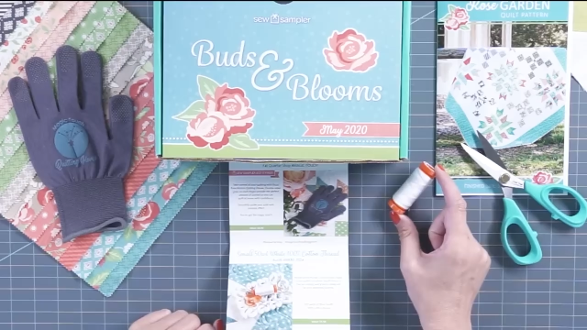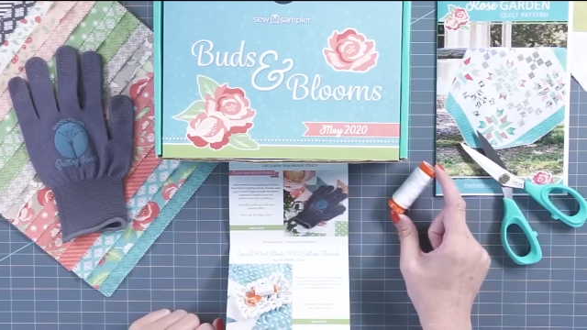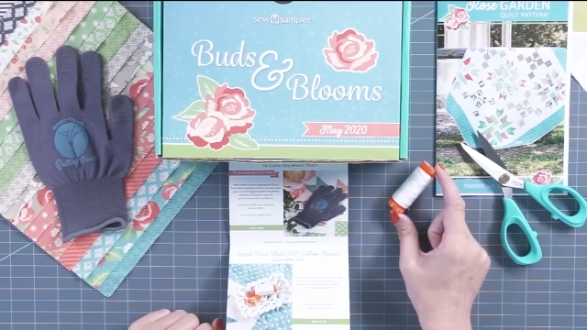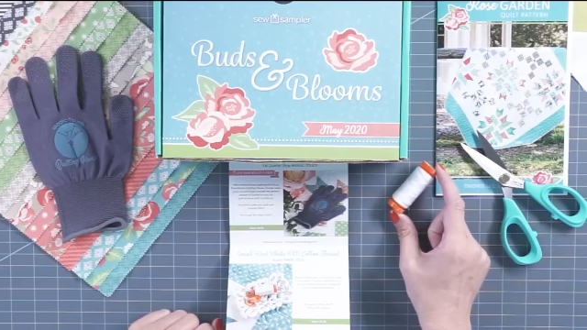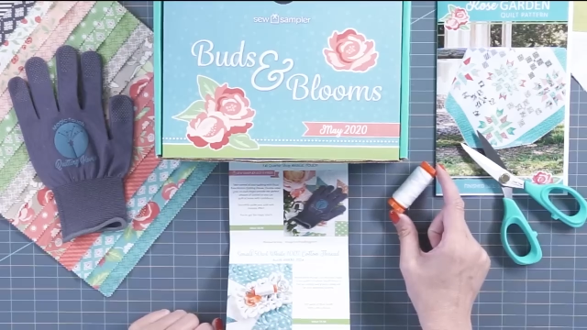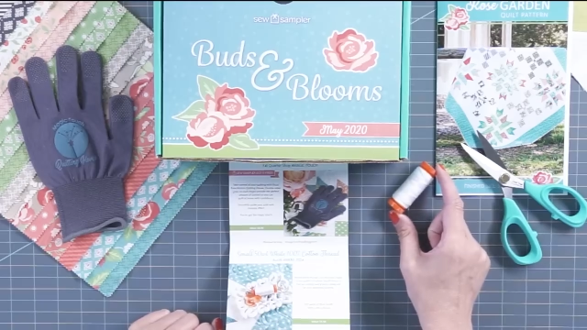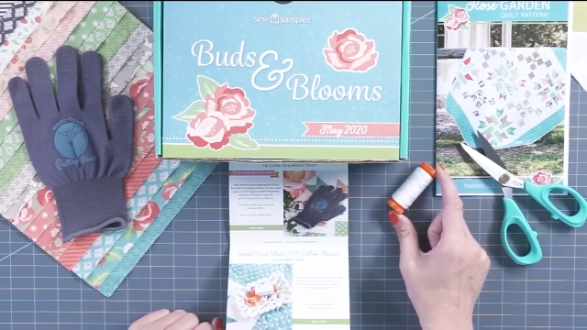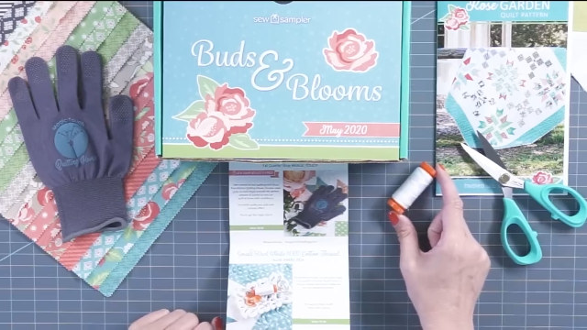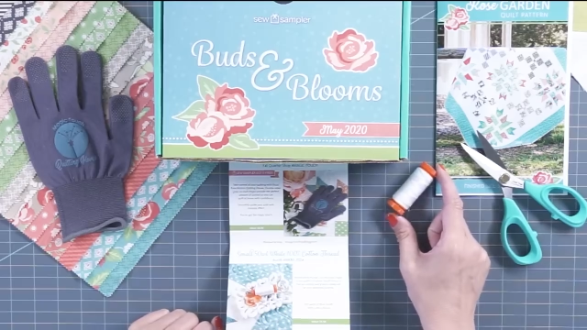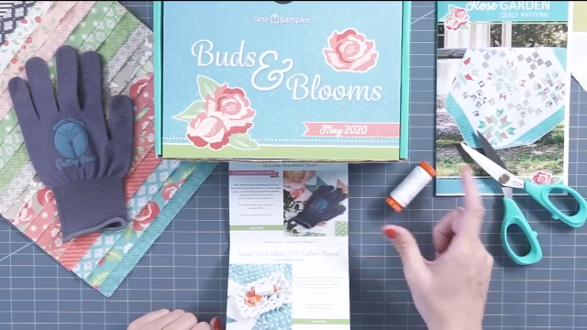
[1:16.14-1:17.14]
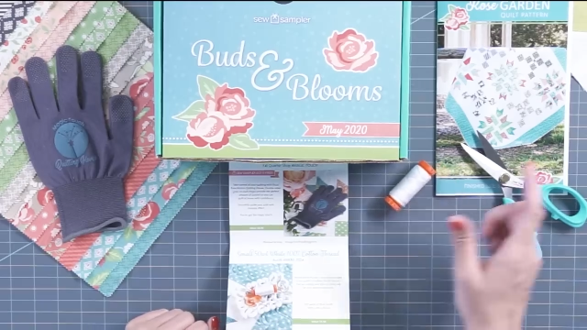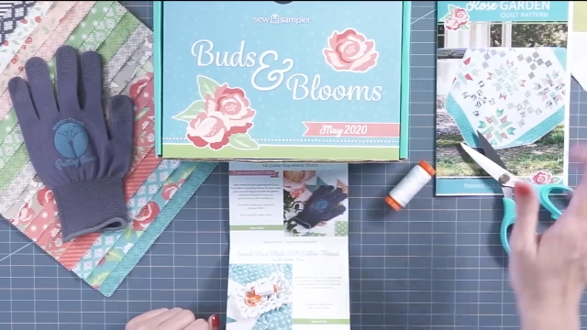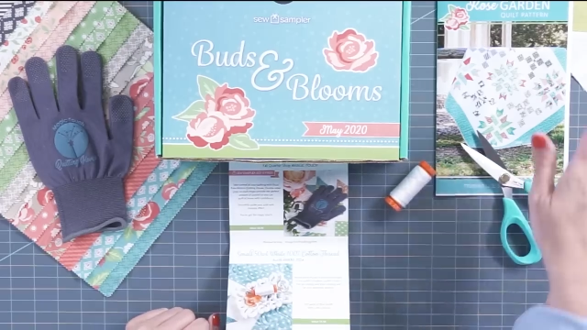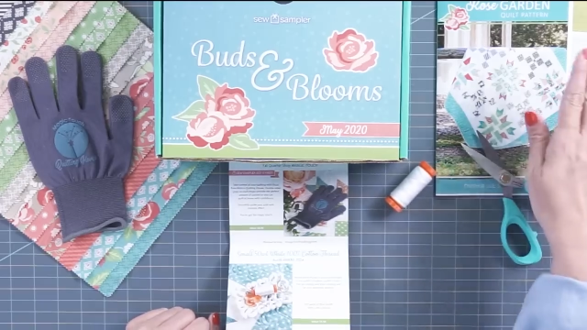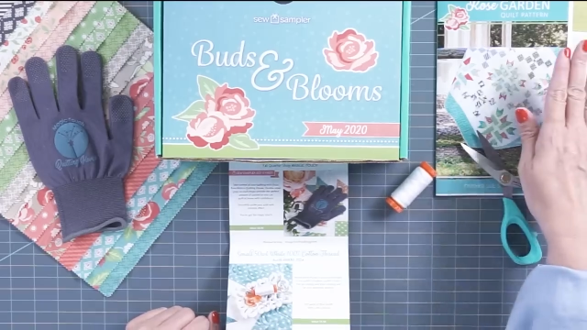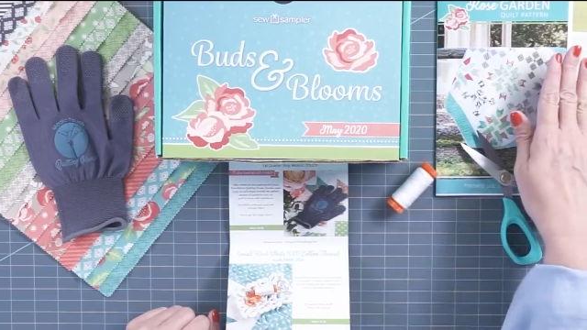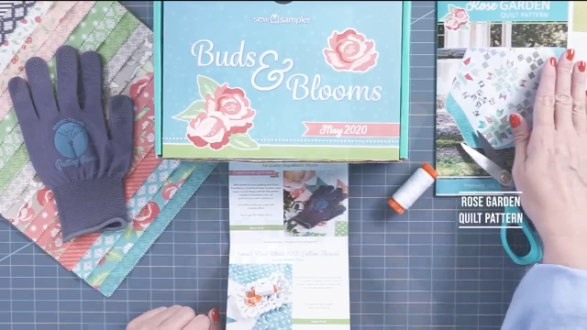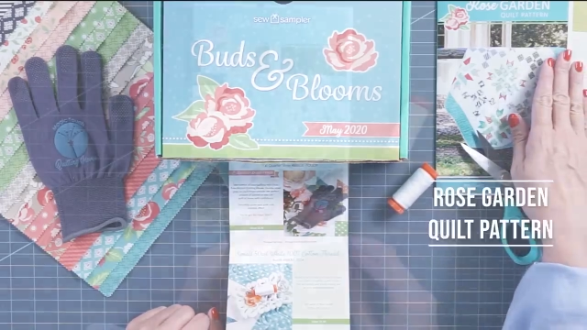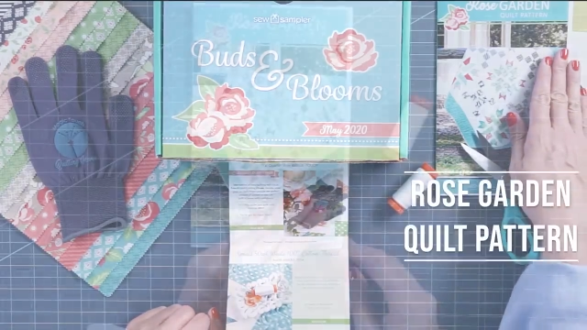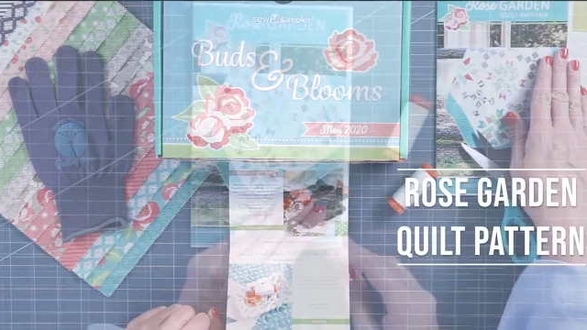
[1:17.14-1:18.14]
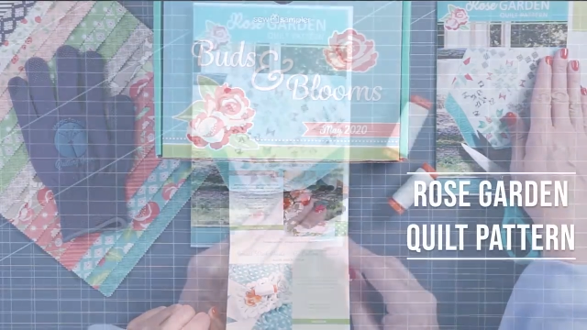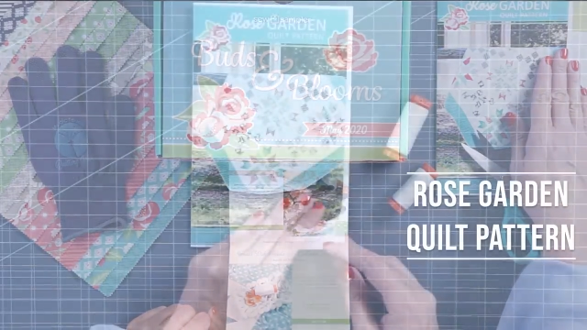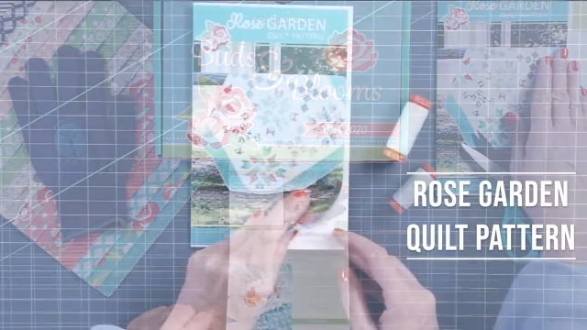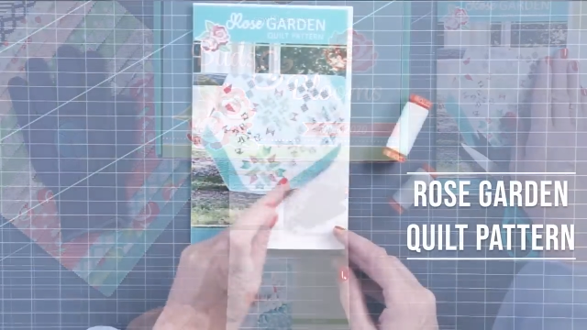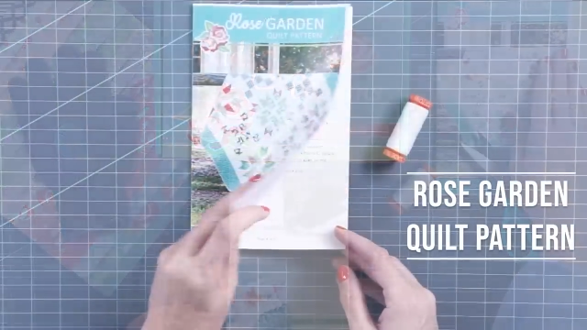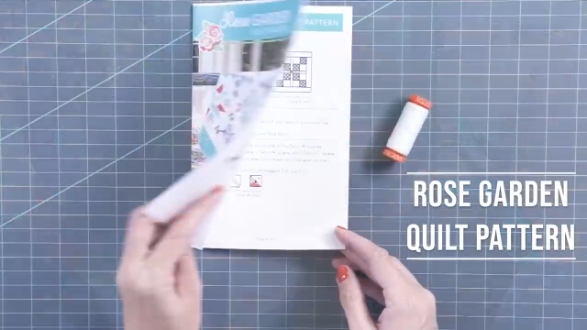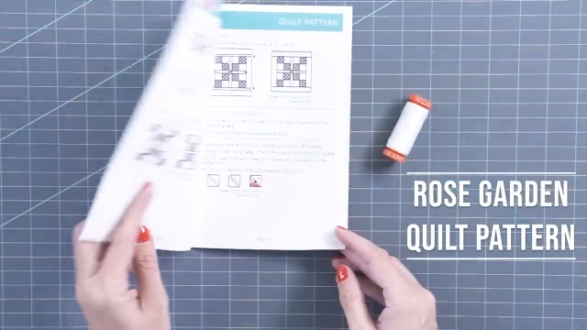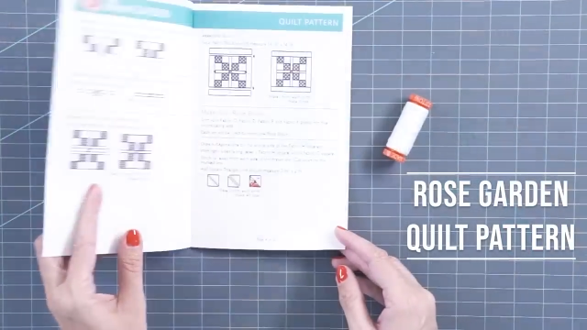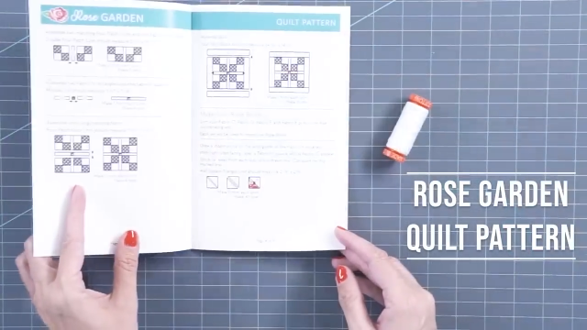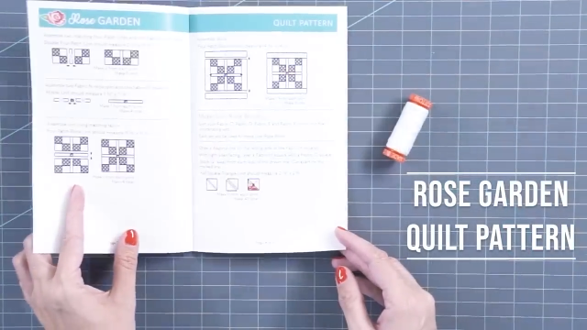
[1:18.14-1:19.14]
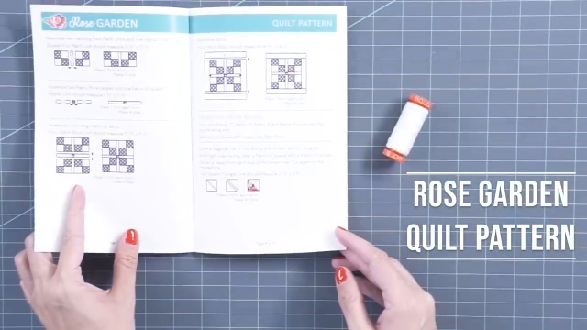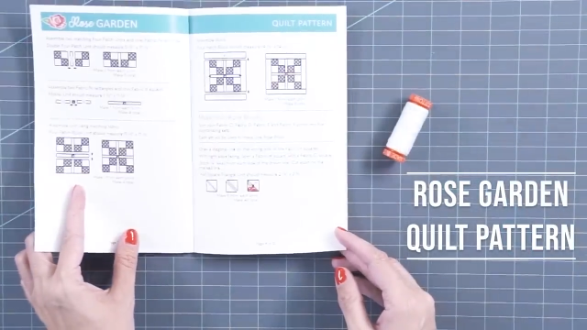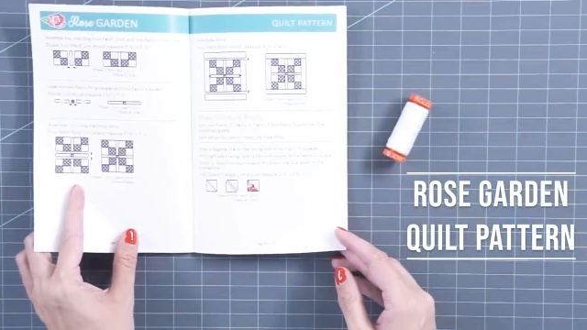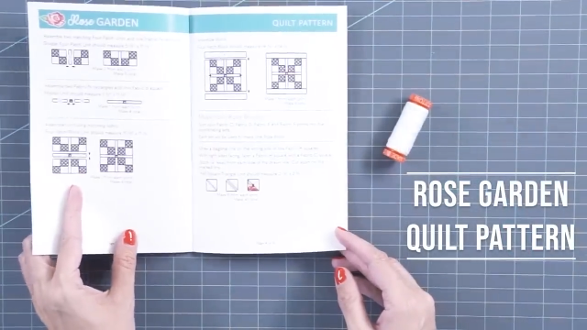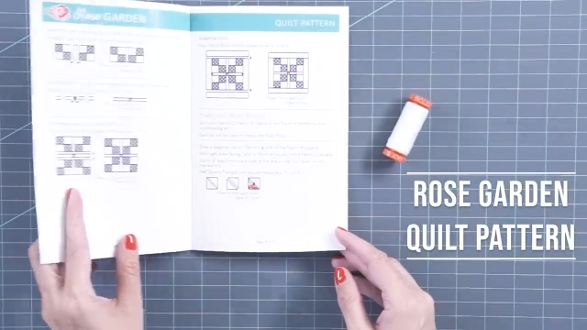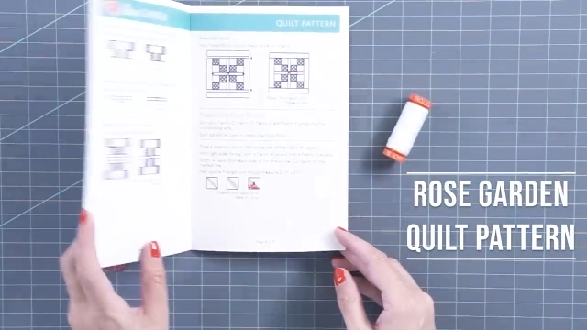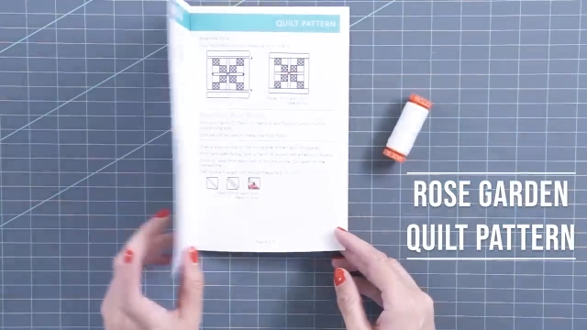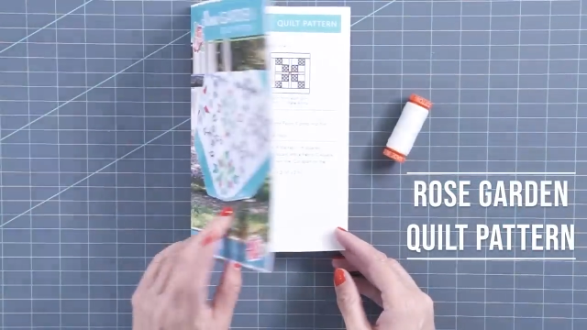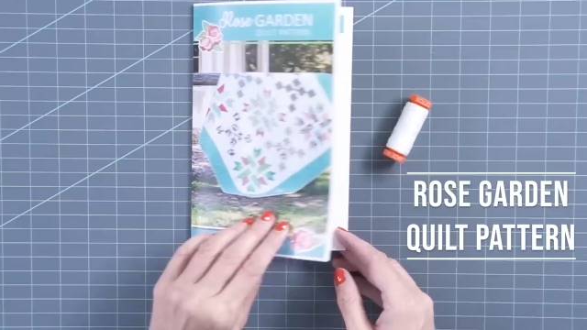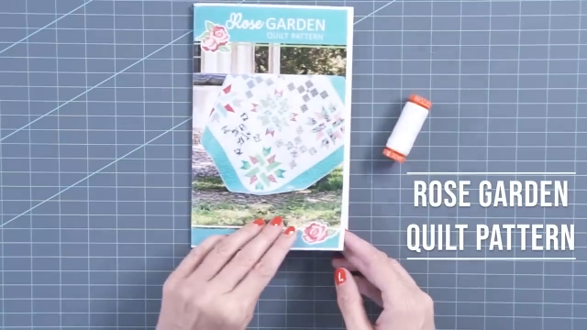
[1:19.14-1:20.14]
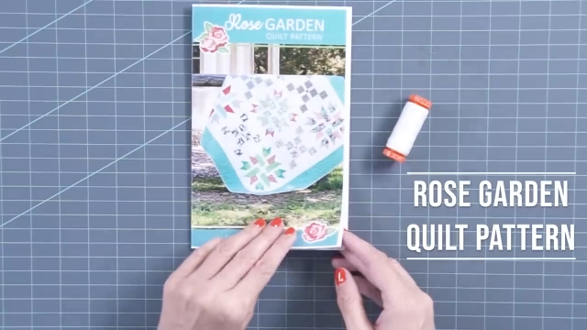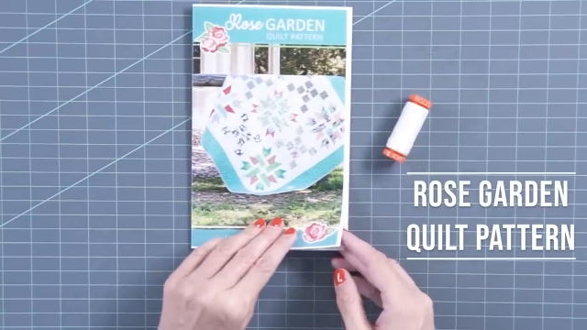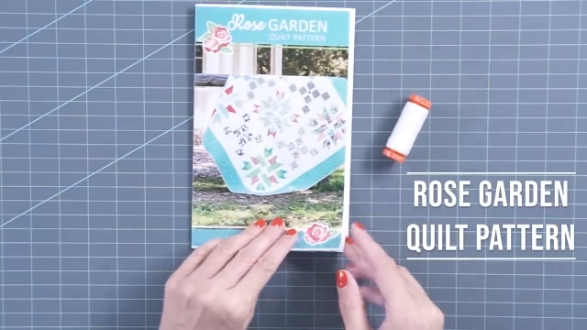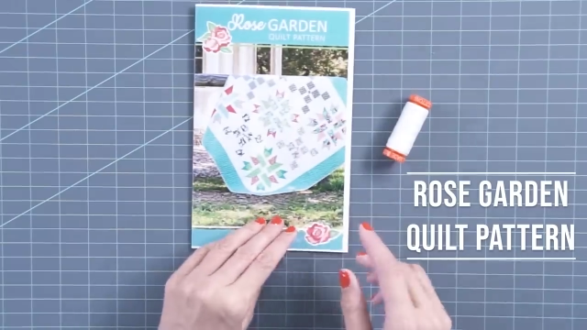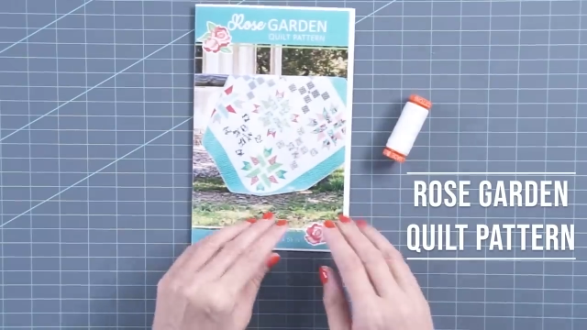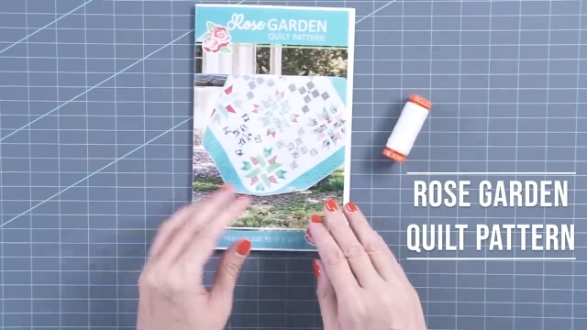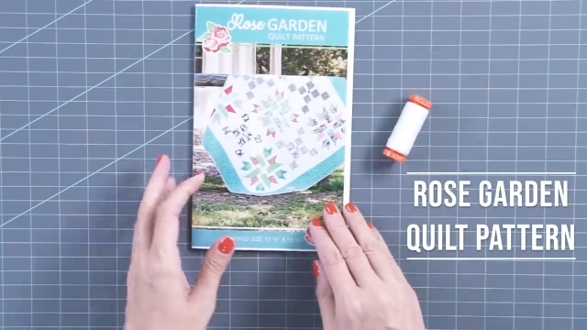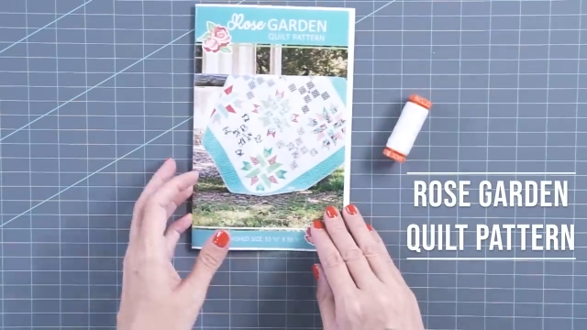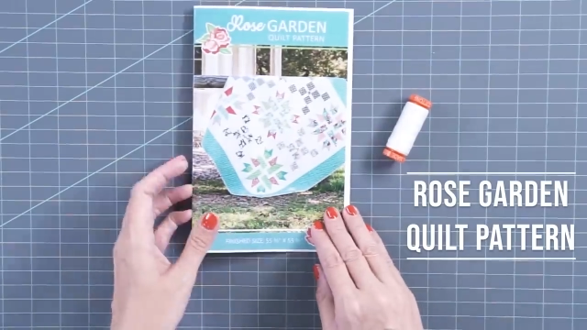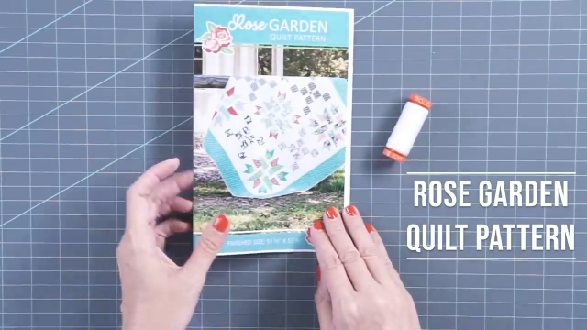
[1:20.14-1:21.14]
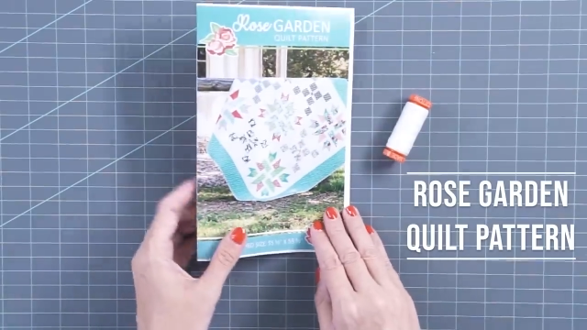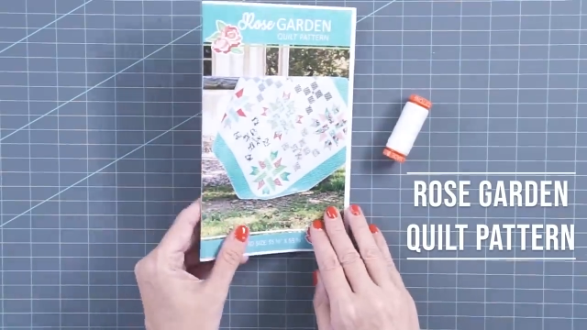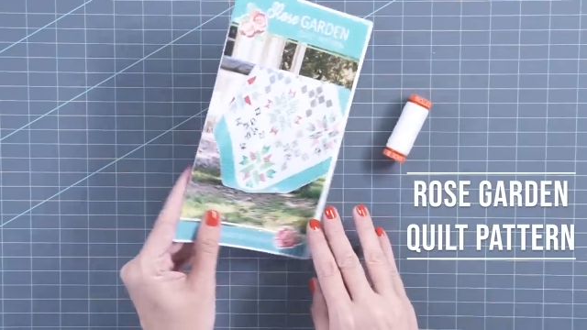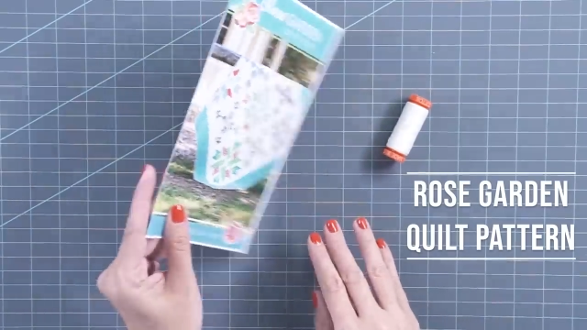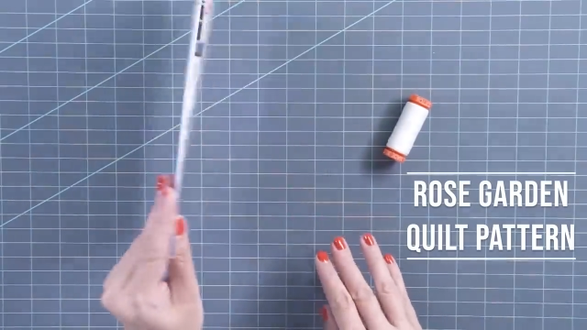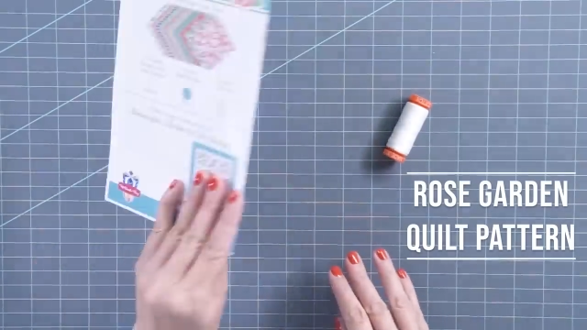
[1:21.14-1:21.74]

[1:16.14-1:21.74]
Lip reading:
(no speaker visible)